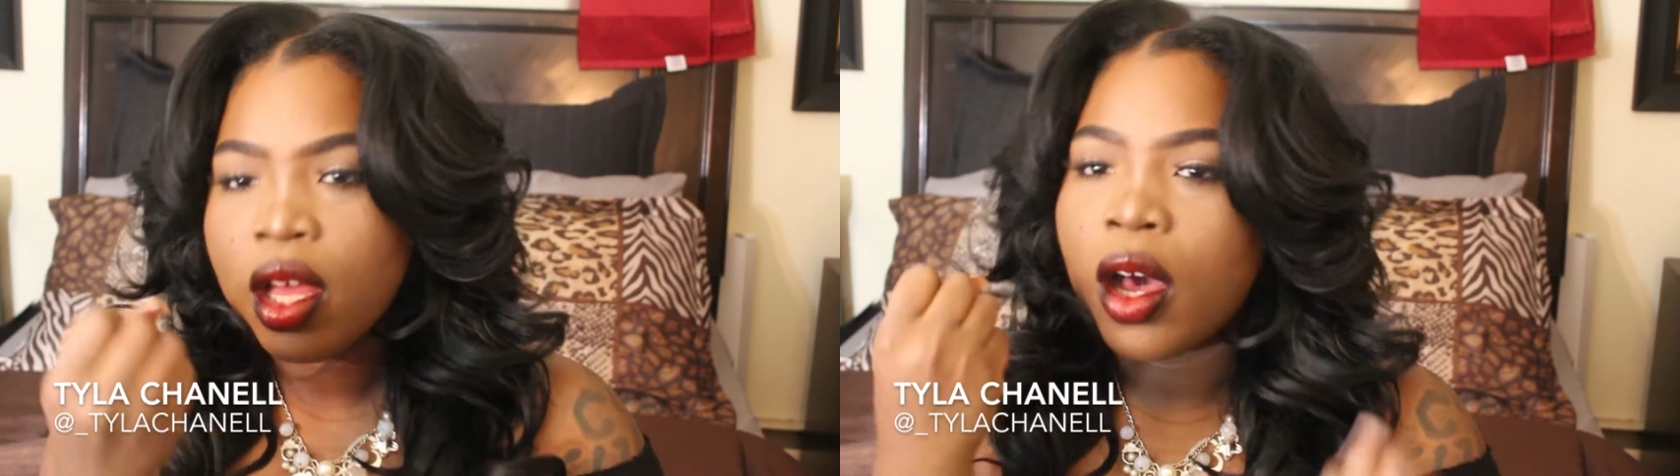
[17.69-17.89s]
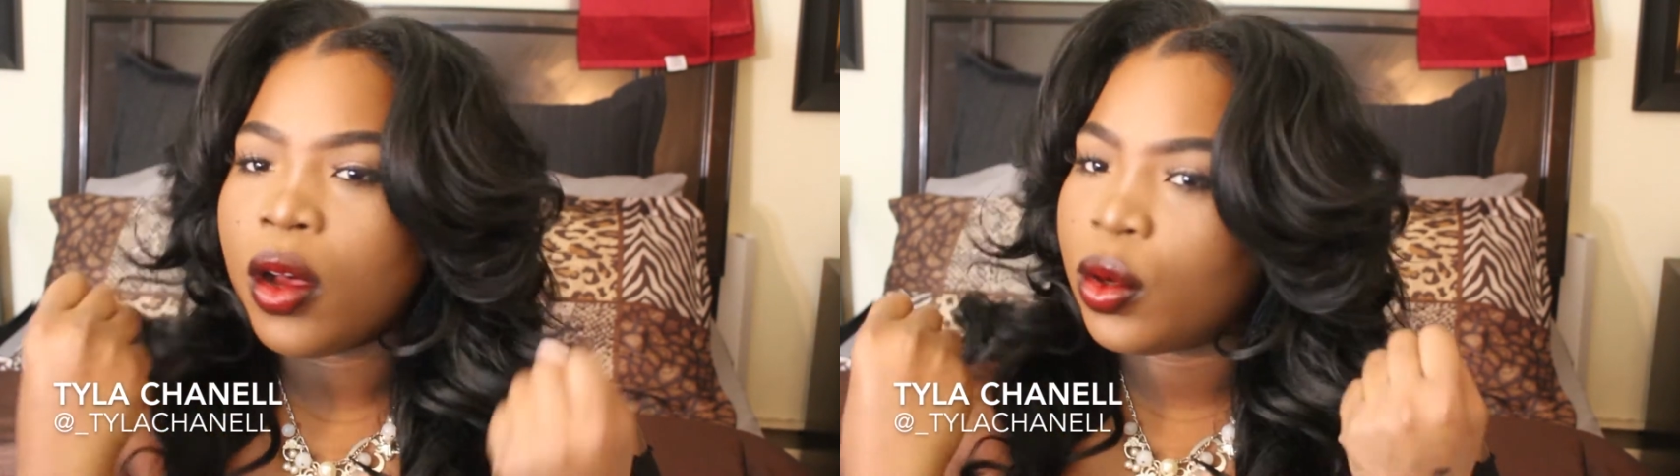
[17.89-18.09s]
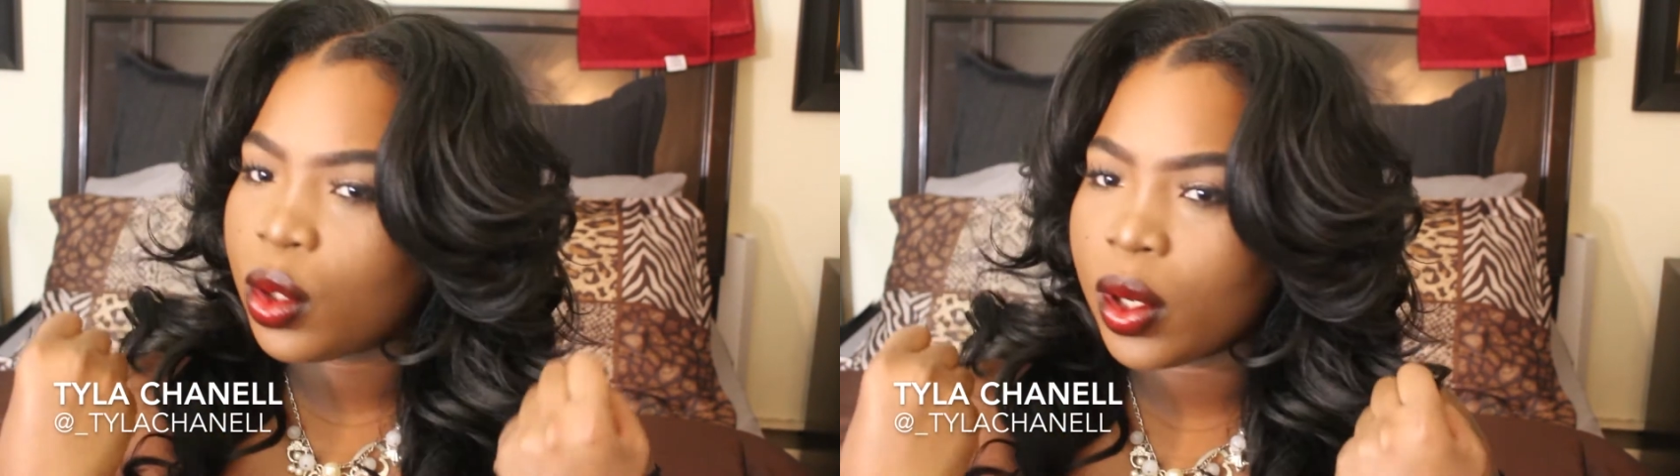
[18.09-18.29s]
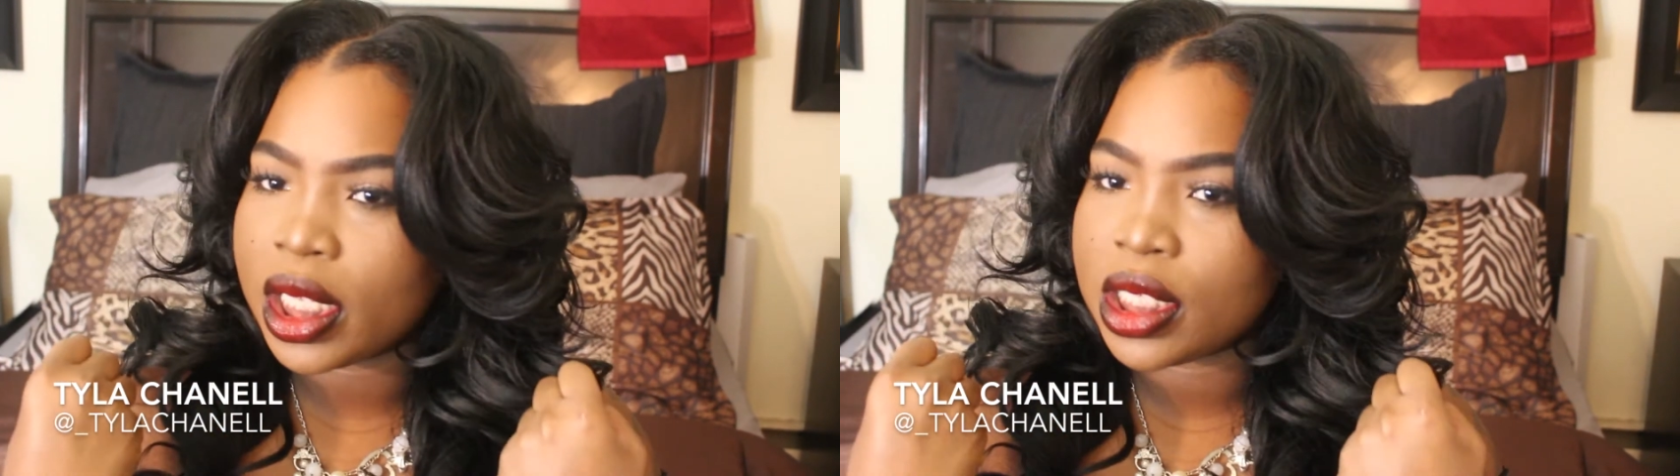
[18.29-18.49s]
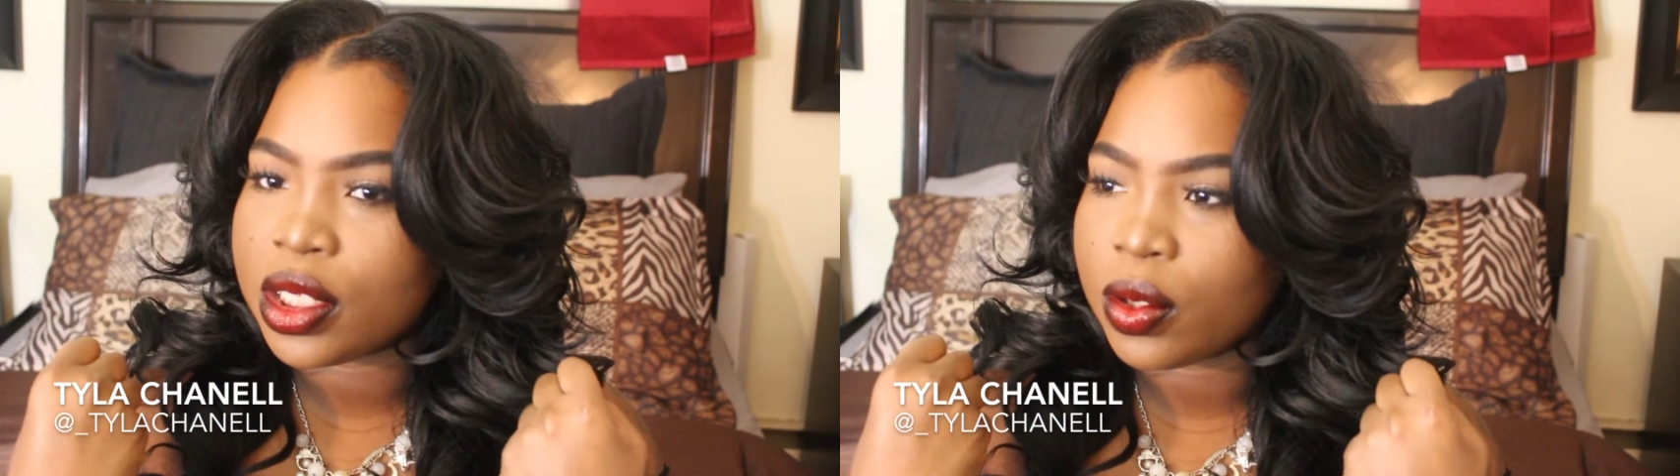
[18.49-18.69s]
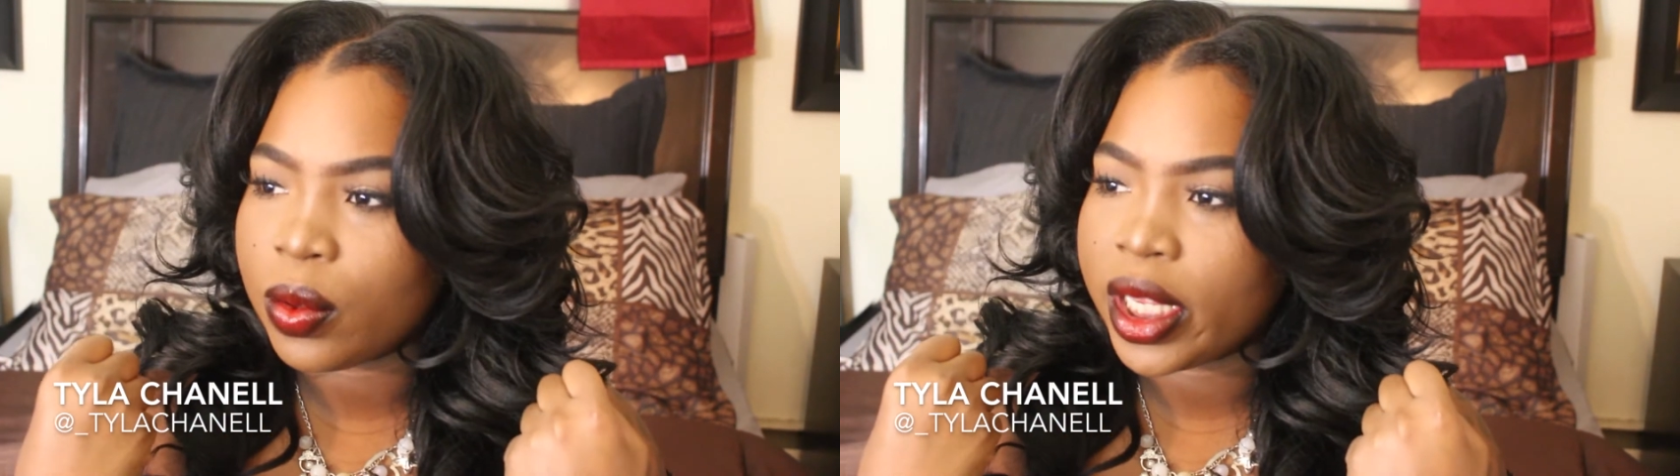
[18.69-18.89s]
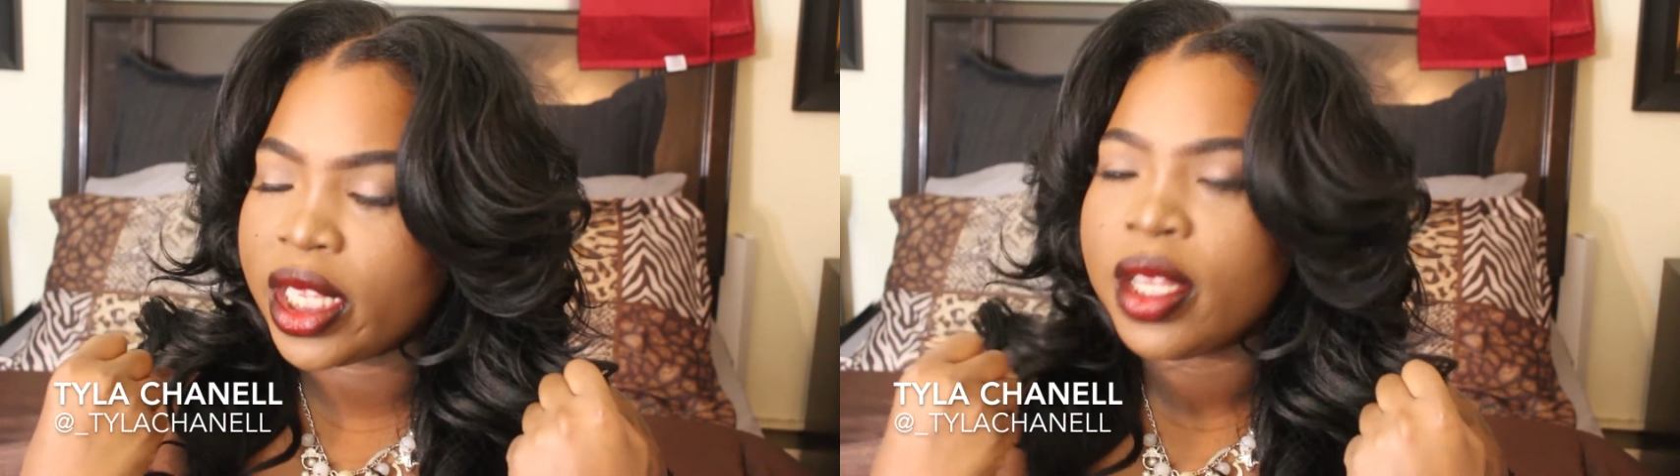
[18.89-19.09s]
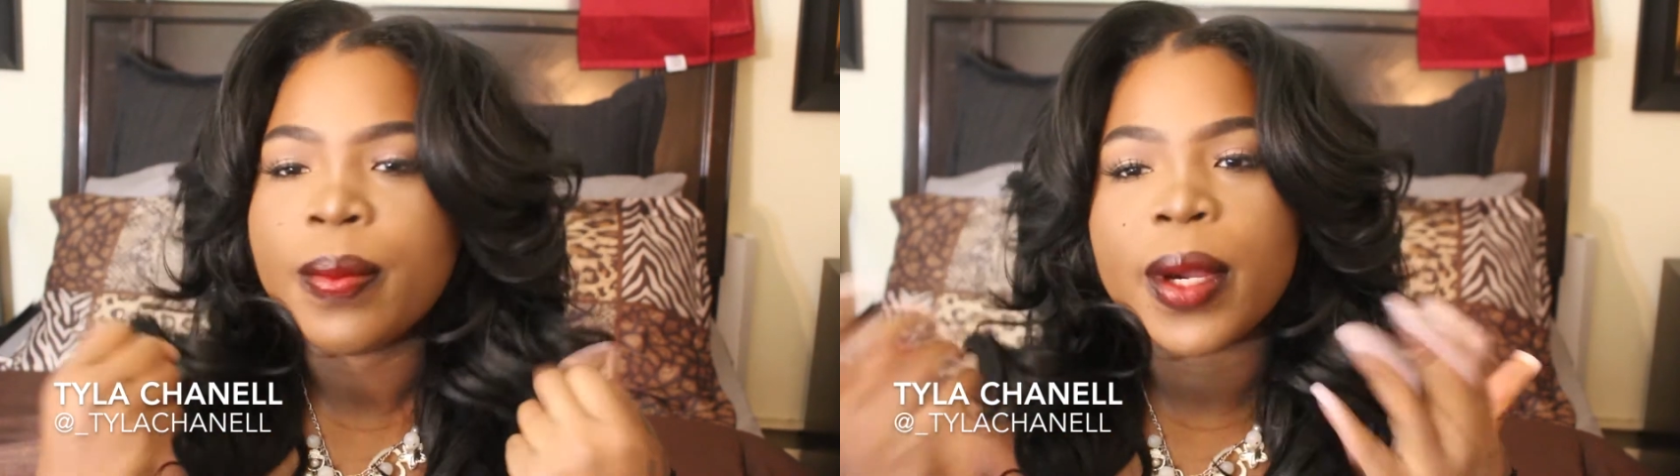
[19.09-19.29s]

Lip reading: hold on to it,